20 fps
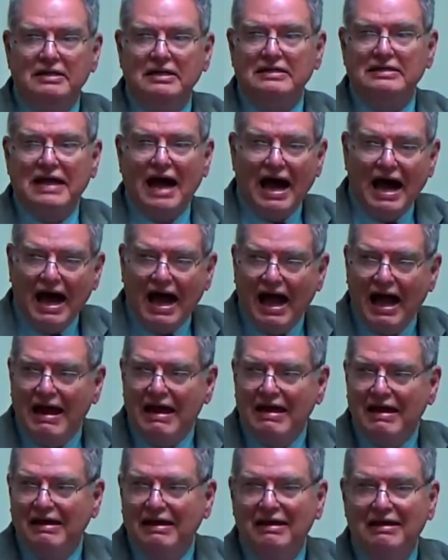
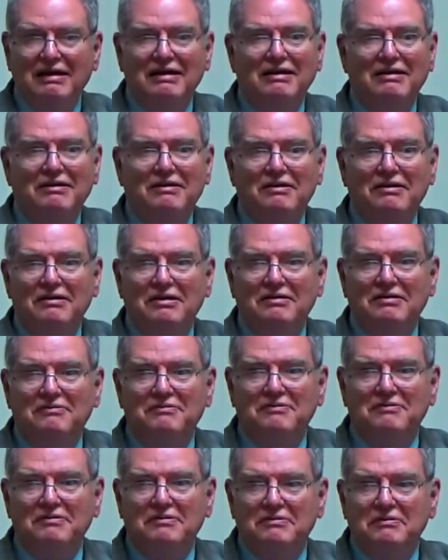die
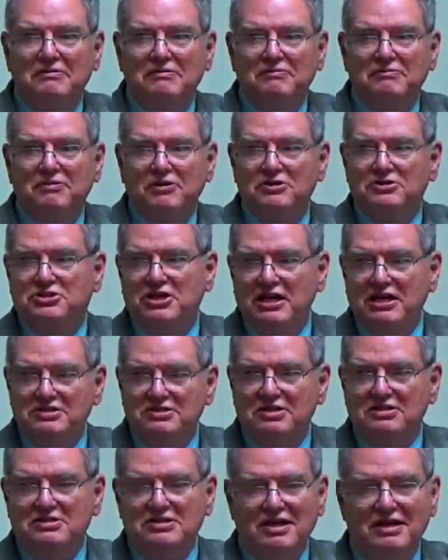for
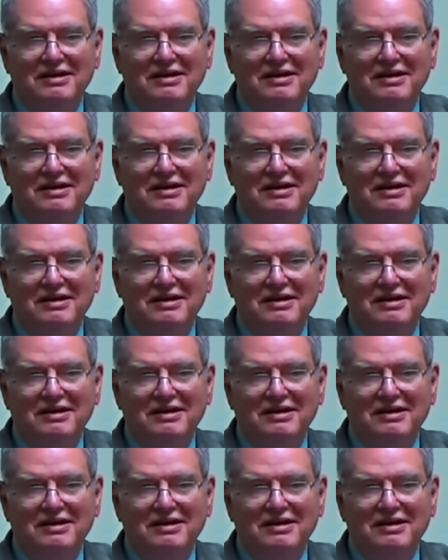Jesus?